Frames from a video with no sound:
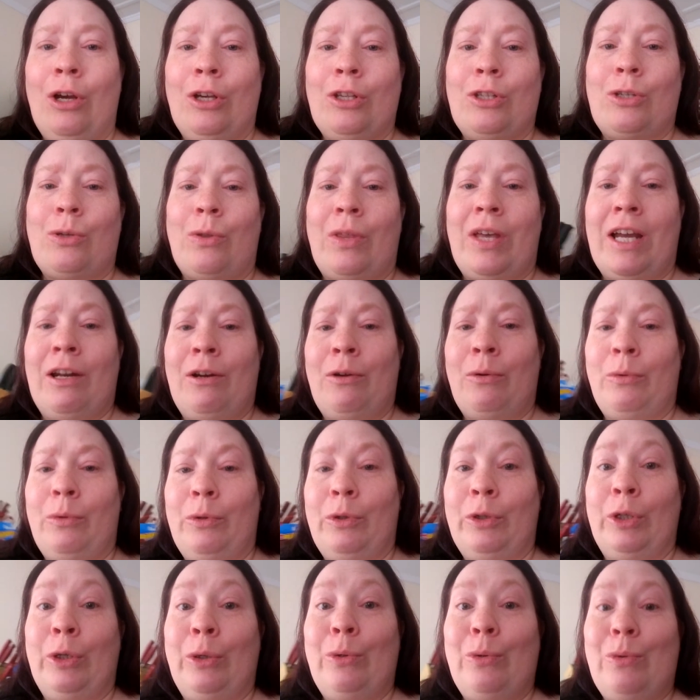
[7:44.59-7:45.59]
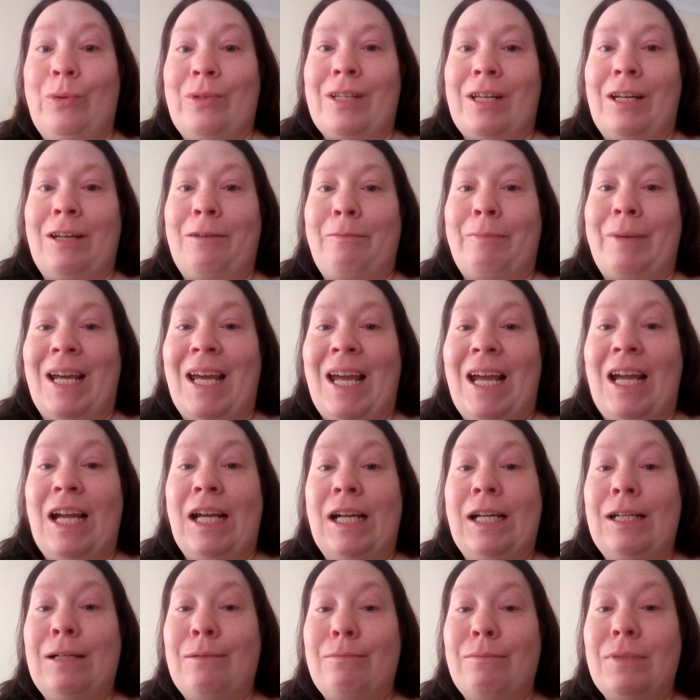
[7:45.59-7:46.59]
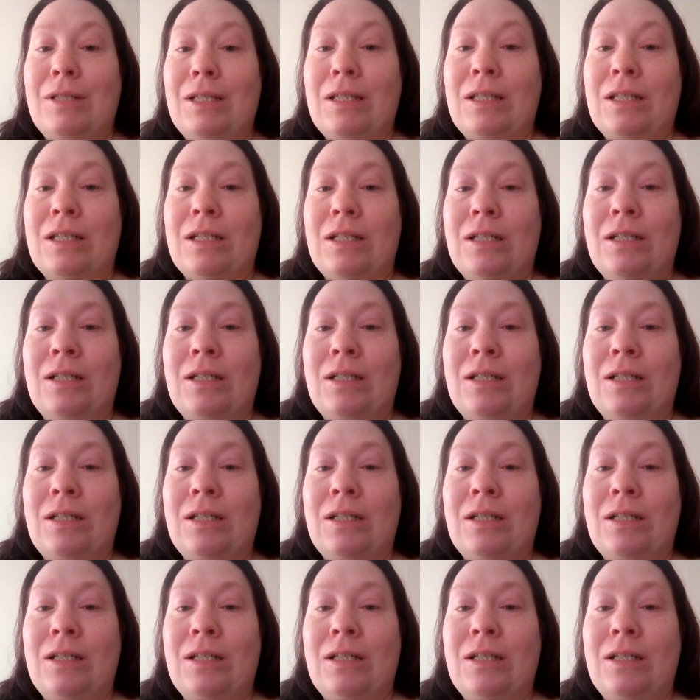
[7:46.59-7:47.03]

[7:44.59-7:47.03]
so that I don't lose any of my games.